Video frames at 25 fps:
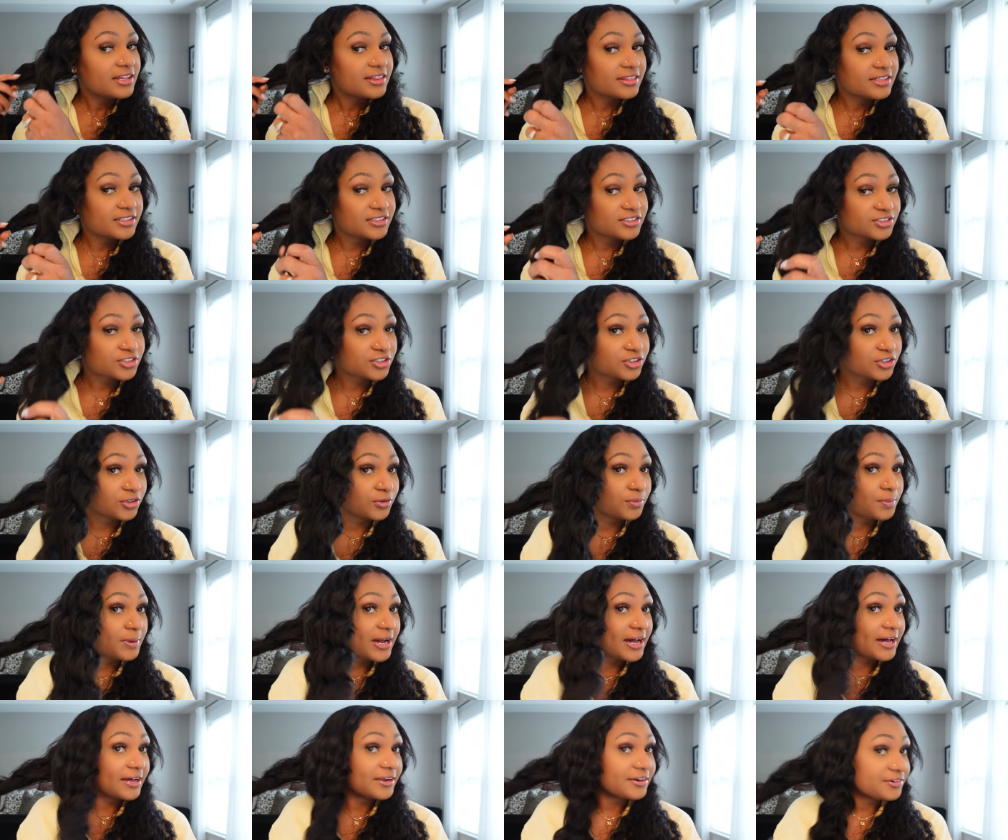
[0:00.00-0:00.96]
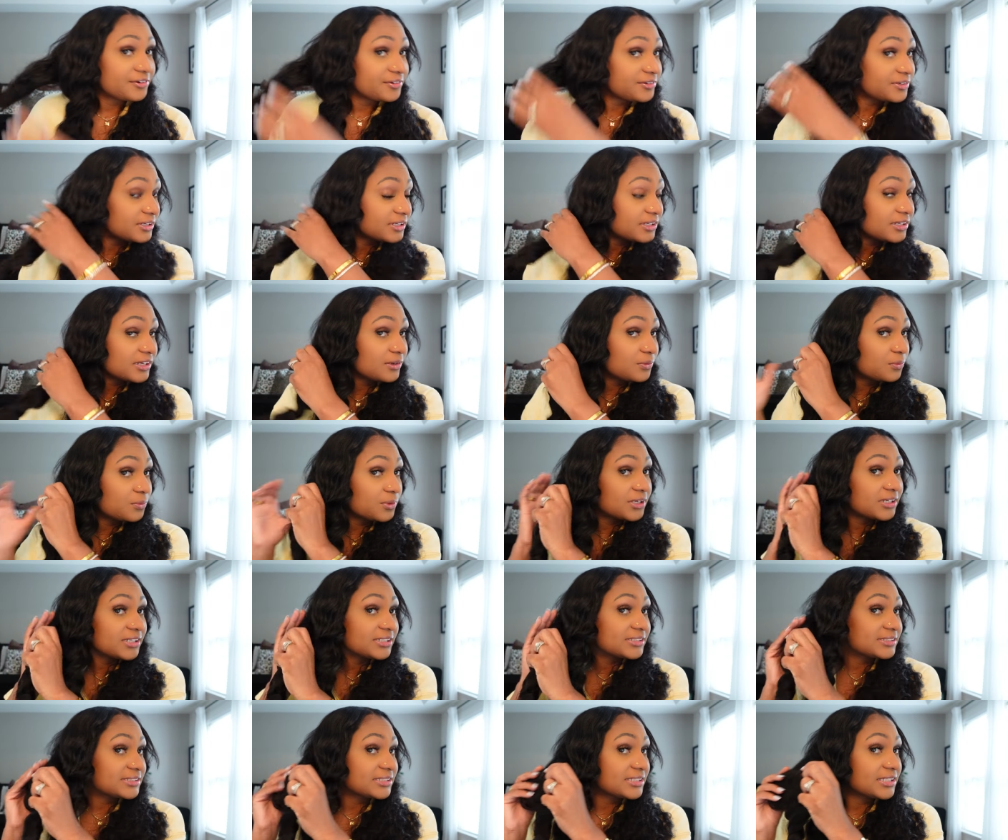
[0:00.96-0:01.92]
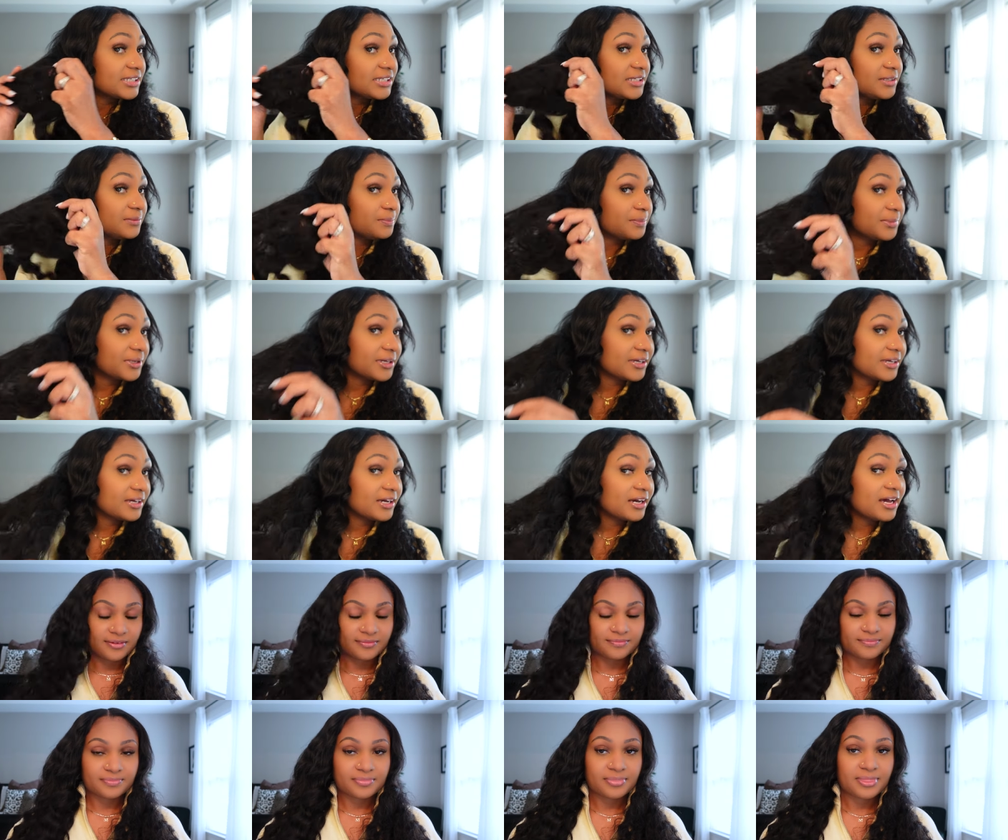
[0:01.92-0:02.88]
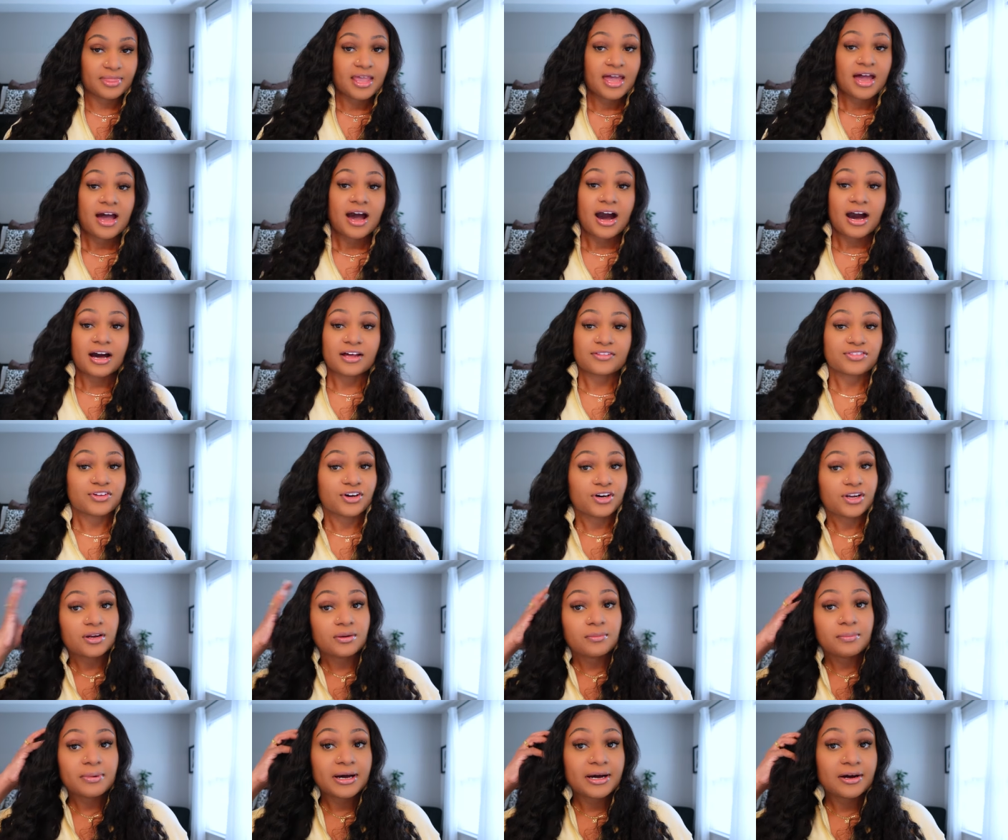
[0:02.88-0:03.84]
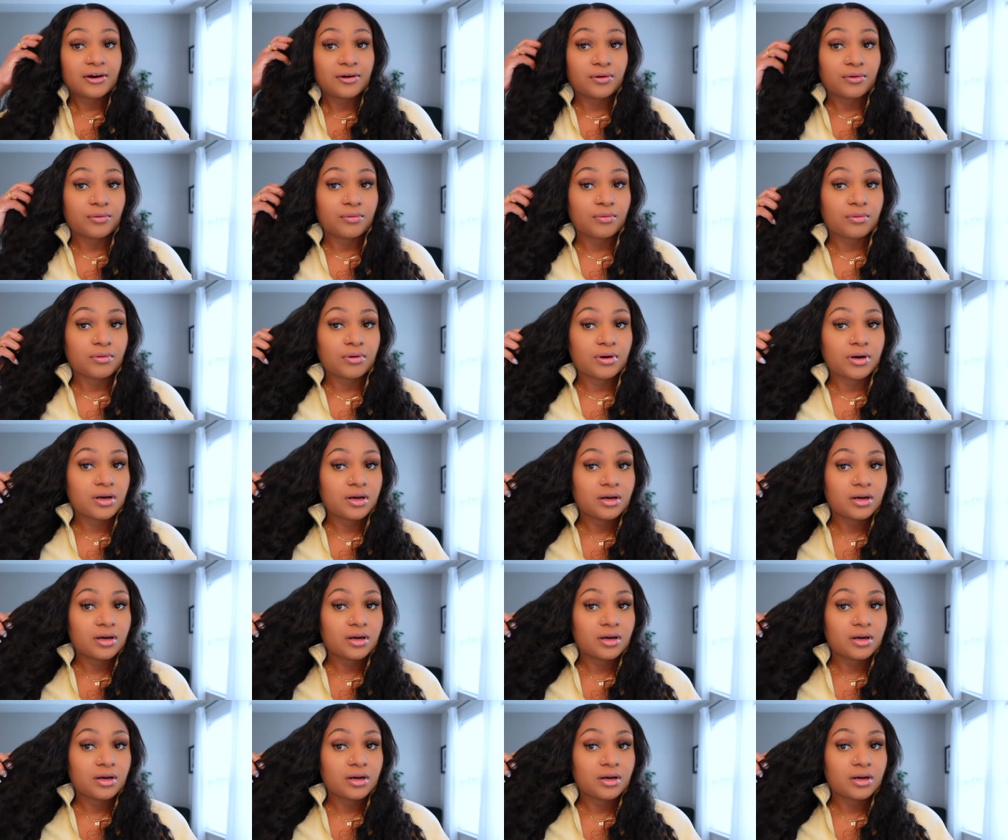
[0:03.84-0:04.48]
this curl pattern and I wanted to keep it. I thought about